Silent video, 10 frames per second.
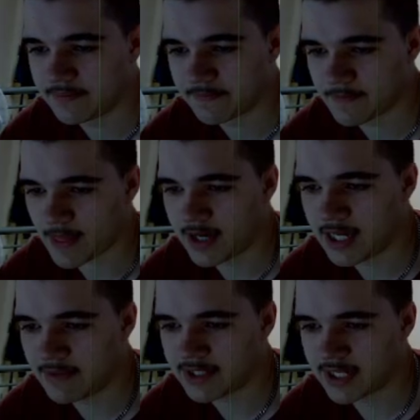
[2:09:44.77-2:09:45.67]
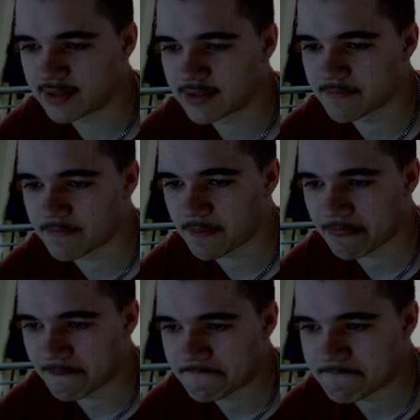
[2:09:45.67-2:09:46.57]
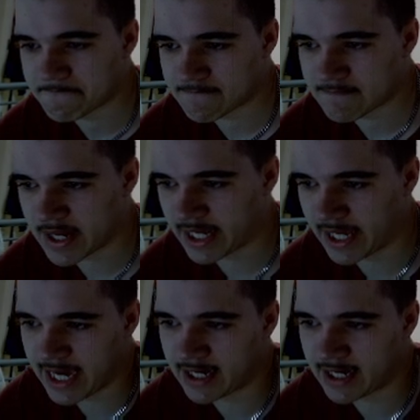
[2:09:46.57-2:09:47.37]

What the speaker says: Yeah, that makes sense. And like, again,